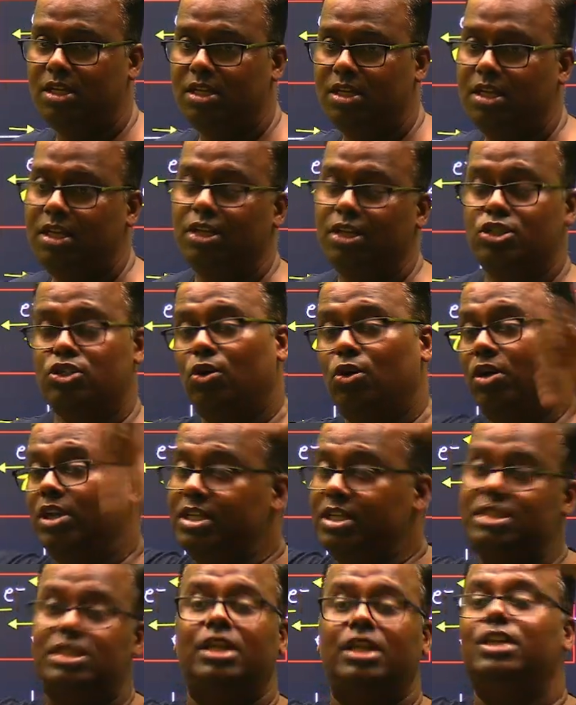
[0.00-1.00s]
Solids,
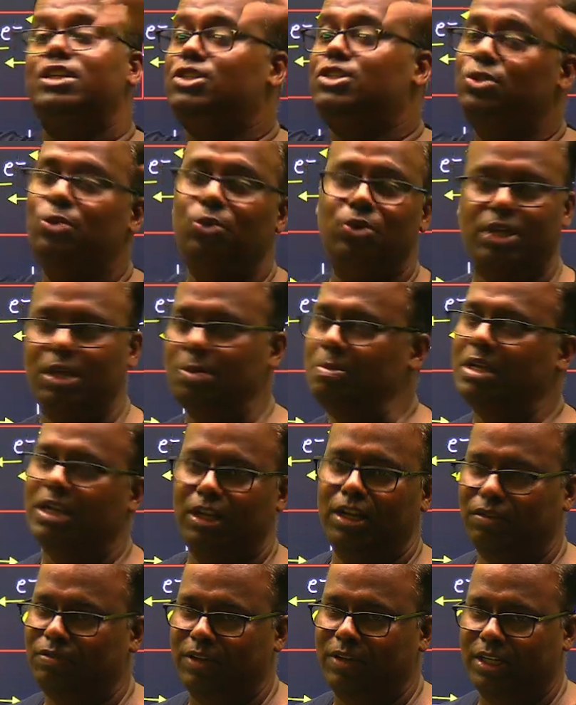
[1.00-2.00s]
there is no chemical
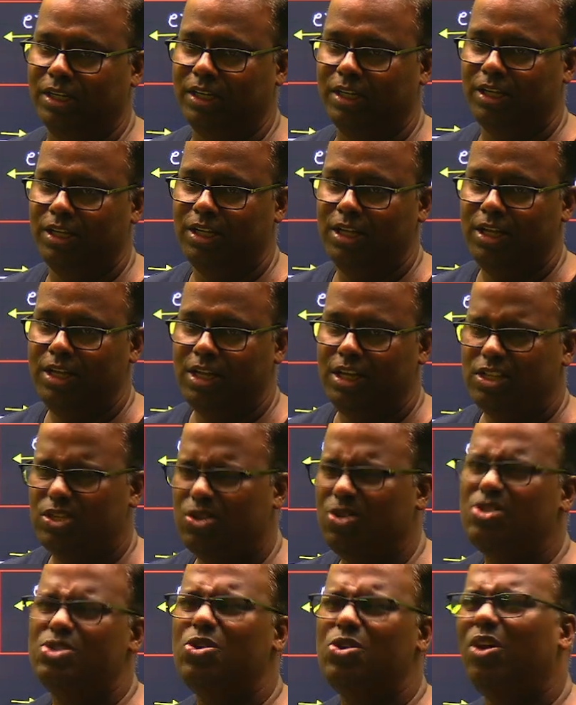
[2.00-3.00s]
effect. So
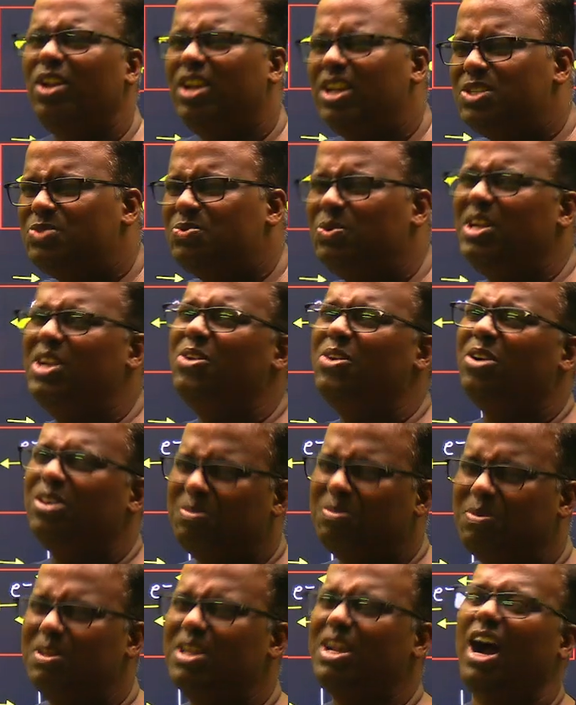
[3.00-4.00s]
solids will not
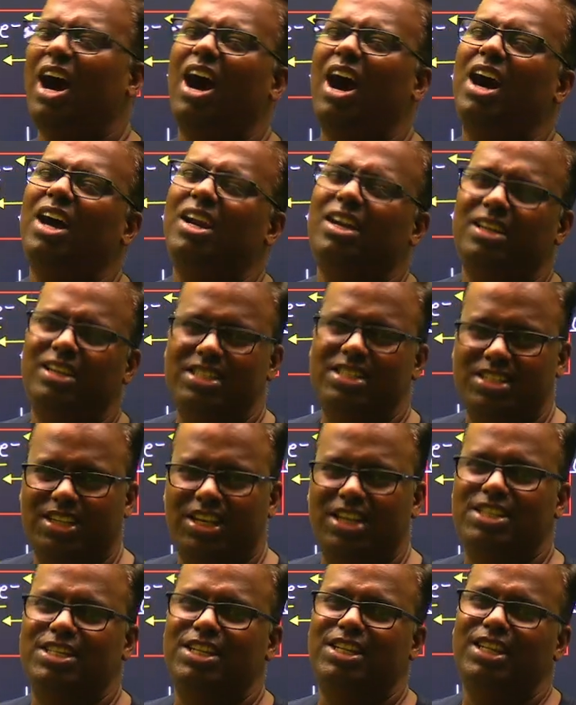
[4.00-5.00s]
be our
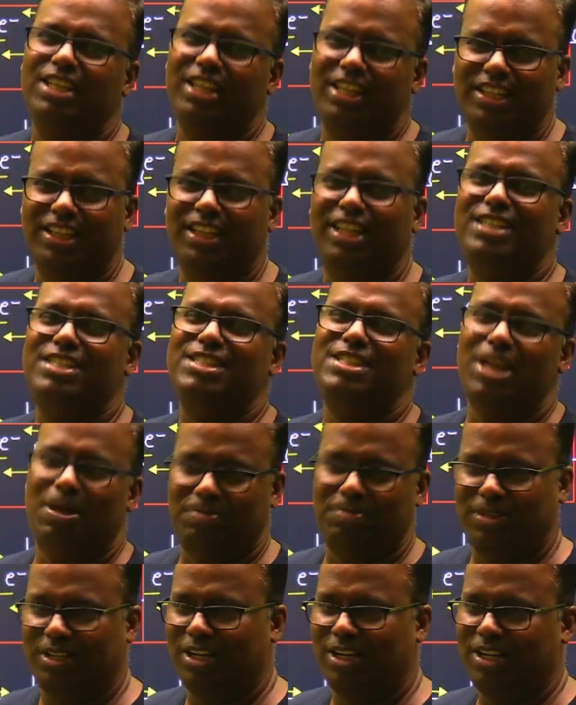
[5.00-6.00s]
discussion in this
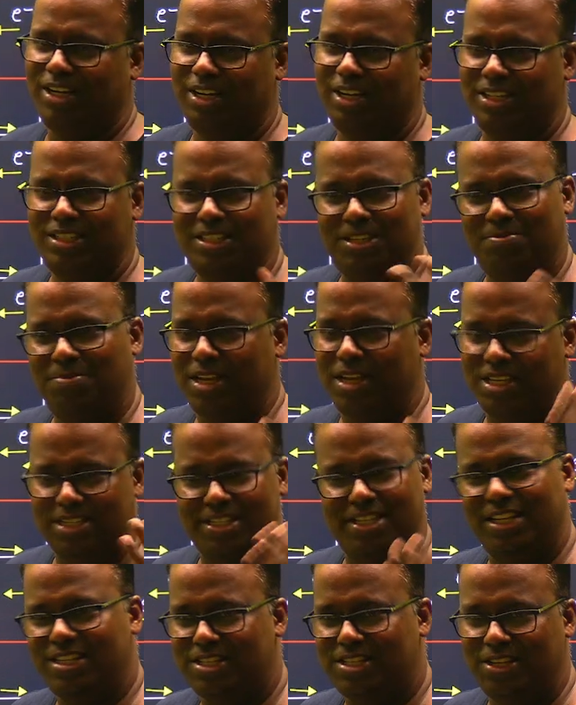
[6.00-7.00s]
chapter. Does it make
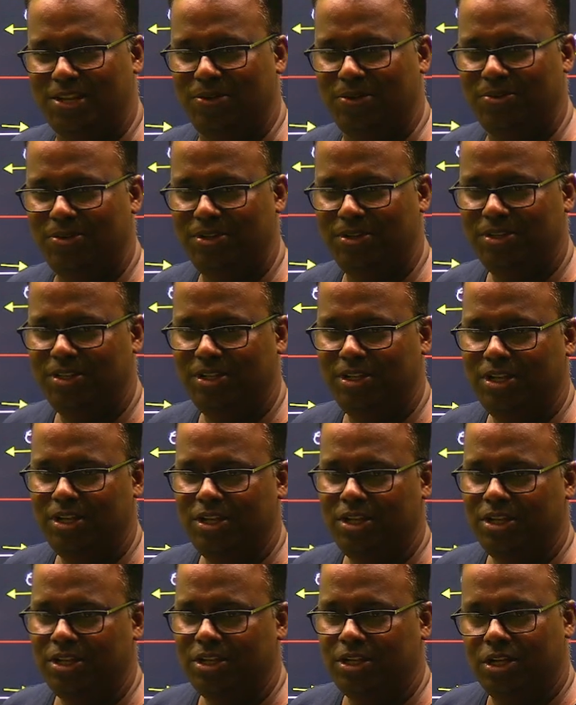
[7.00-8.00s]
sense now?
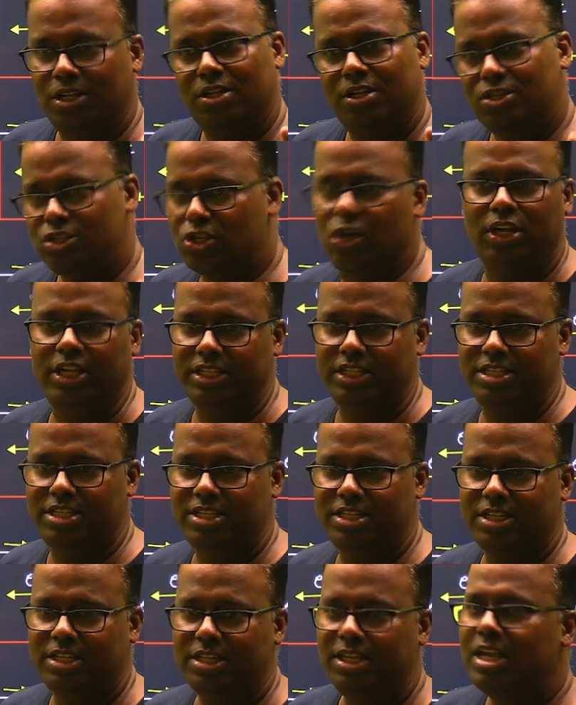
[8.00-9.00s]

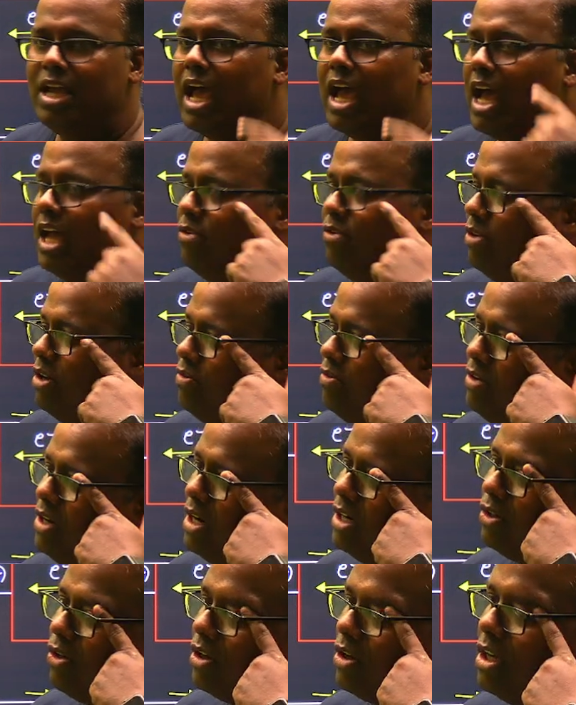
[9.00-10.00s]
Solids. And when we are talking